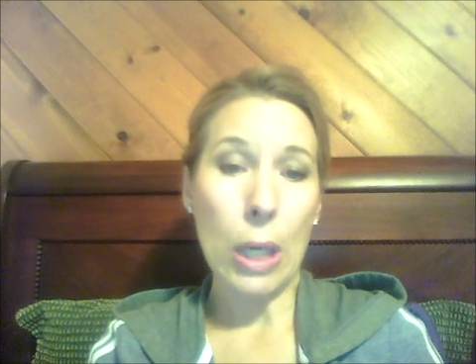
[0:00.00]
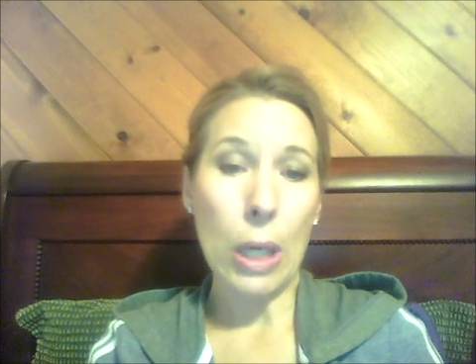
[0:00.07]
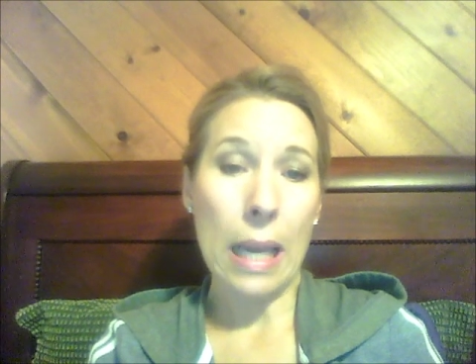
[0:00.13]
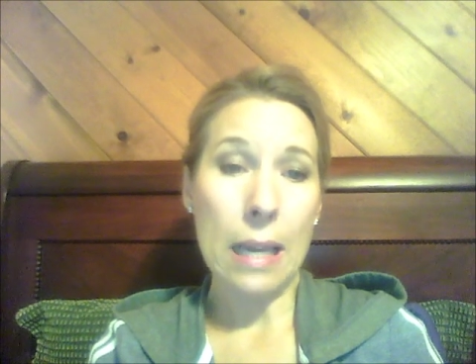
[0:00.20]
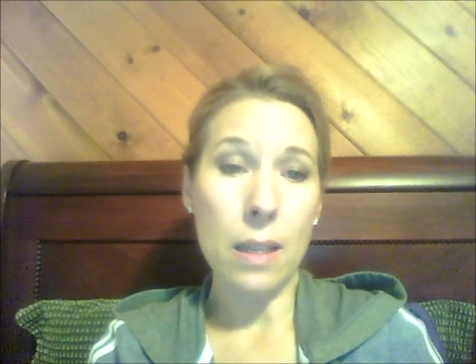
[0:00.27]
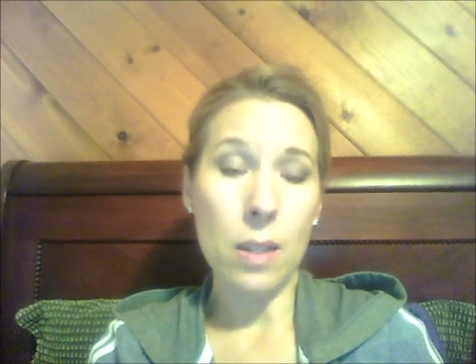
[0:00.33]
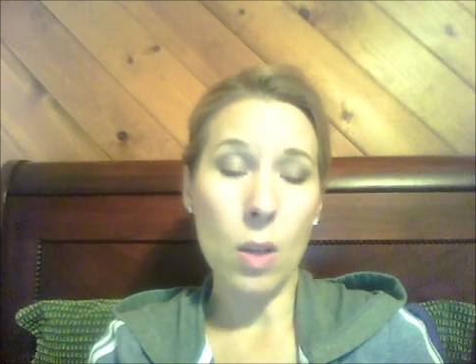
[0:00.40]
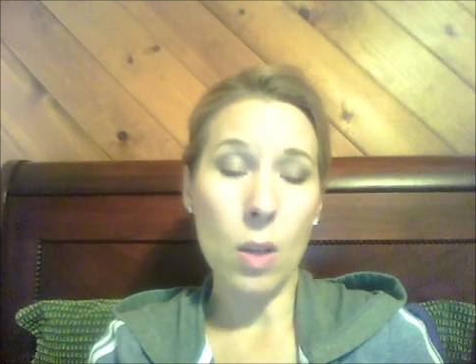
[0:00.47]

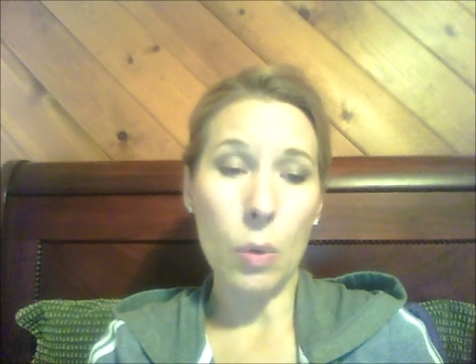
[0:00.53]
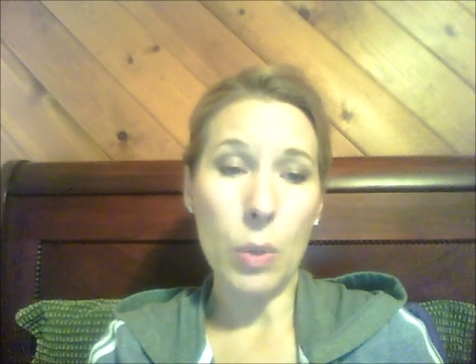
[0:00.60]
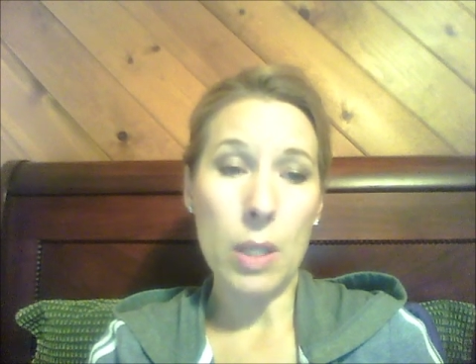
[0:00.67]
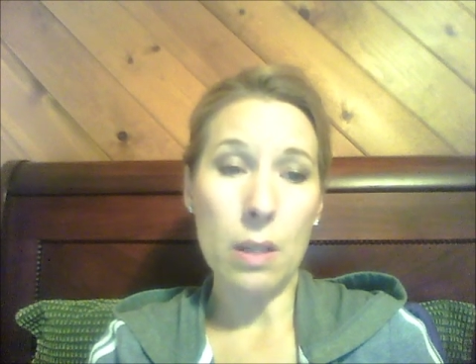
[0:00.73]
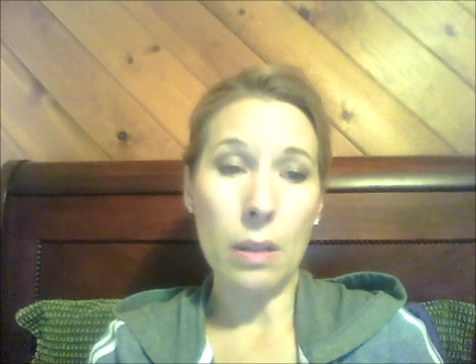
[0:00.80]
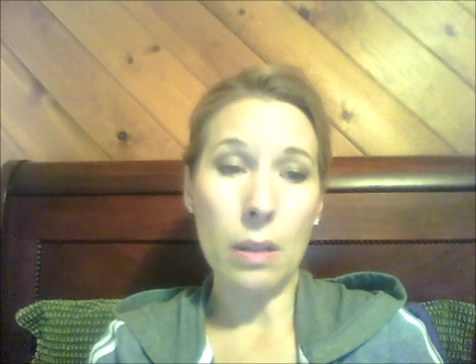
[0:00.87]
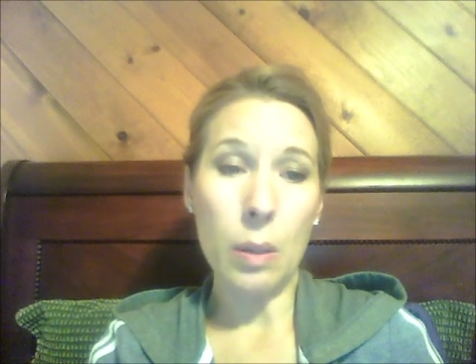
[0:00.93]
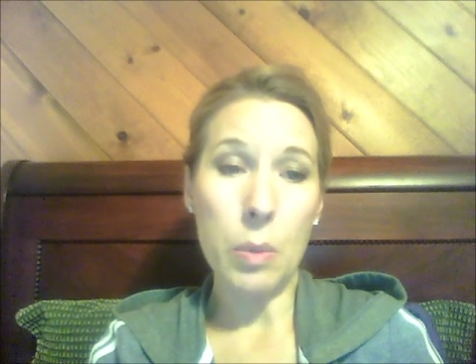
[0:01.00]
Anna saw
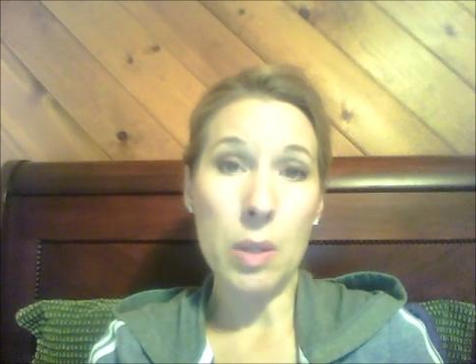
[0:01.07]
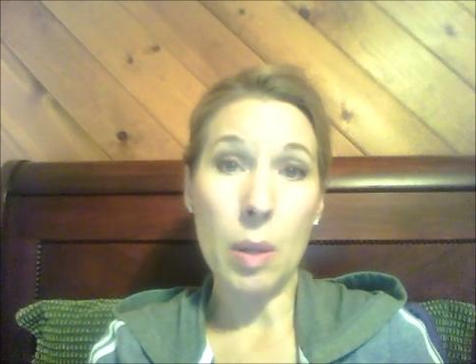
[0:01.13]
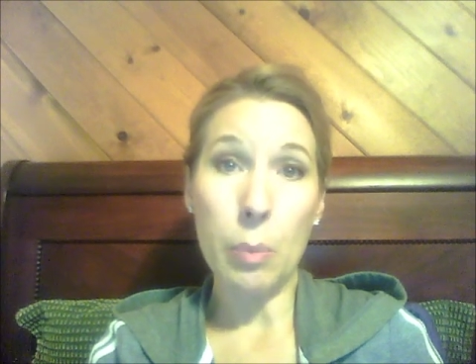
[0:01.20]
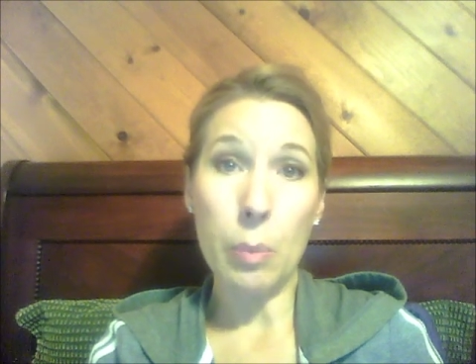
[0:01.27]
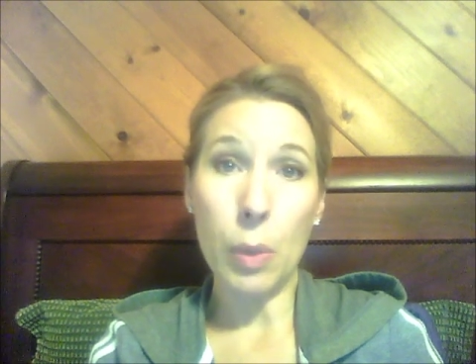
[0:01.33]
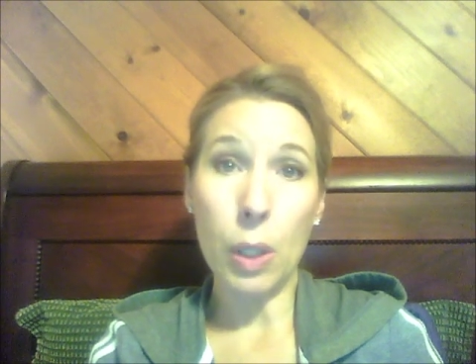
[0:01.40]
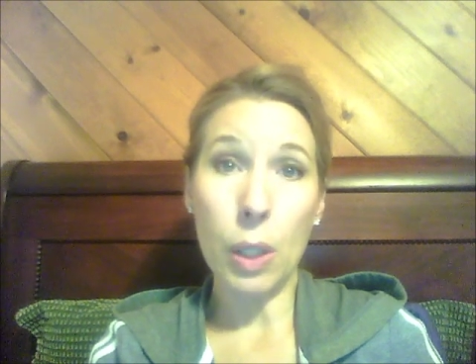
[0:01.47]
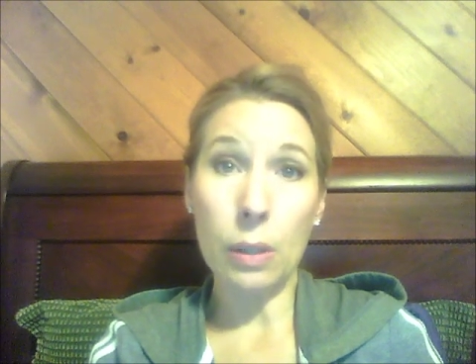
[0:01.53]
recently was that
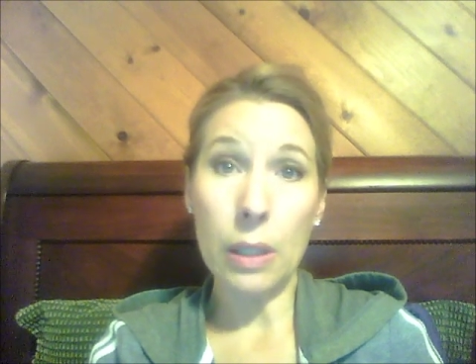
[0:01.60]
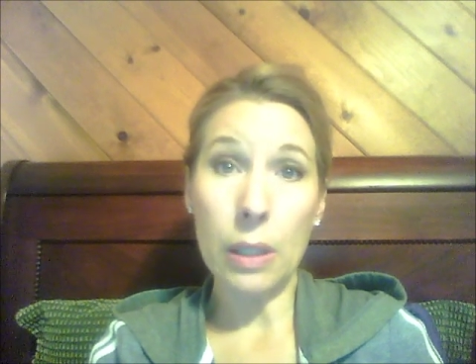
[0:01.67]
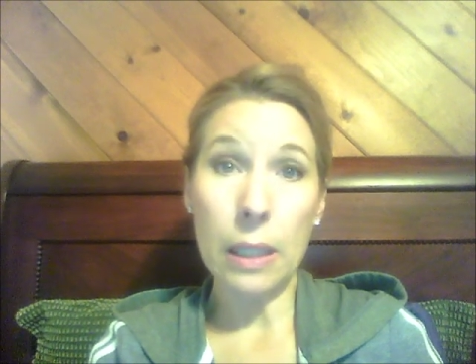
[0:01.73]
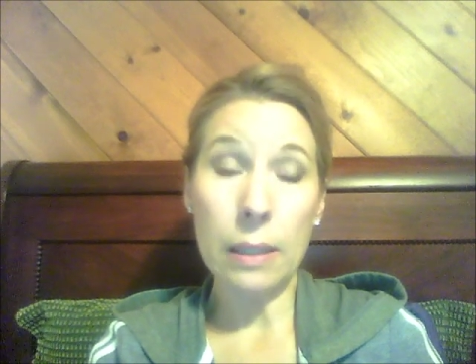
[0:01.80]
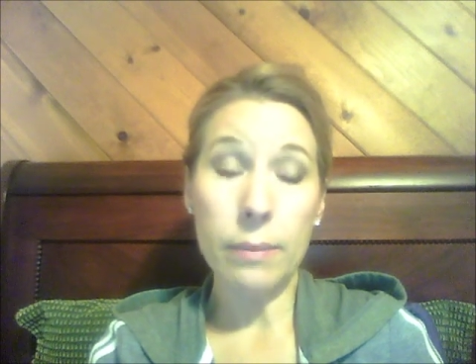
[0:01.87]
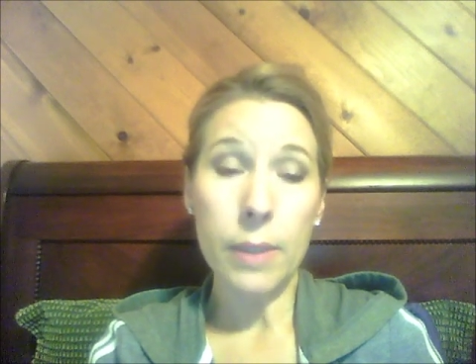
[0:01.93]
mercury